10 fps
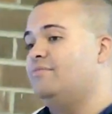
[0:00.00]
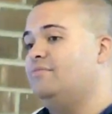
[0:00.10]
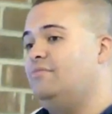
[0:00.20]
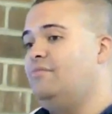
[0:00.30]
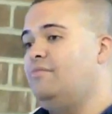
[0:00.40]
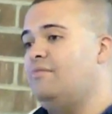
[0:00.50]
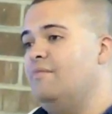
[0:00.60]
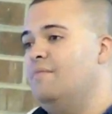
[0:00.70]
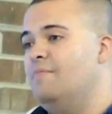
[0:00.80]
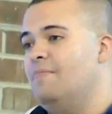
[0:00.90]

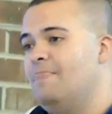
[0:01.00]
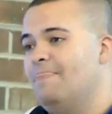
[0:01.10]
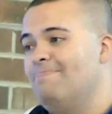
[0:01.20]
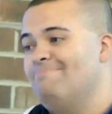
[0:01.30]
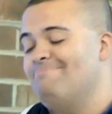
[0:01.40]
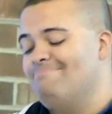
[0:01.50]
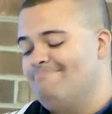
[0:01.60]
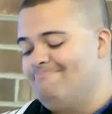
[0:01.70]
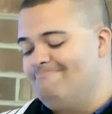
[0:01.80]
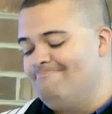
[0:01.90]

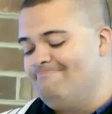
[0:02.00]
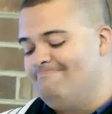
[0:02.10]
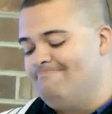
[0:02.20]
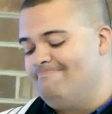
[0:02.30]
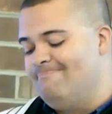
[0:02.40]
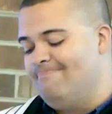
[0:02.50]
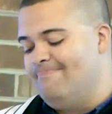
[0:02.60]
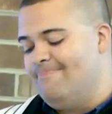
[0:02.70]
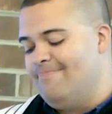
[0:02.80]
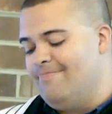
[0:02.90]

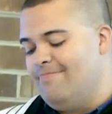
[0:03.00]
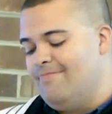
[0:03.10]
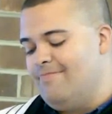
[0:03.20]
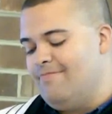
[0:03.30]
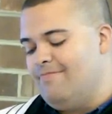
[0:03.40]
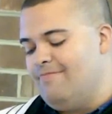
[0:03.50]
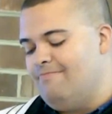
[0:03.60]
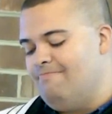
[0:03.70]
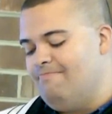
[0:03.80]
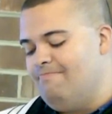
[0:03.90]

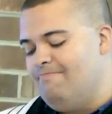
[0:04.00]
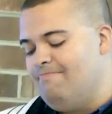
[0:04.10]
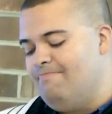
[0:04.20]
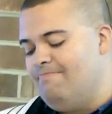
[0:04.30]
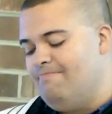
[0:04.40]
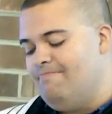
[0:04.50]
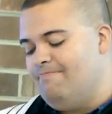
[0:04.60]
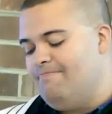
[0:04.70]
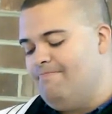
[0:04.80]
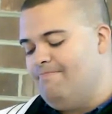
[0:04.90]
(silence)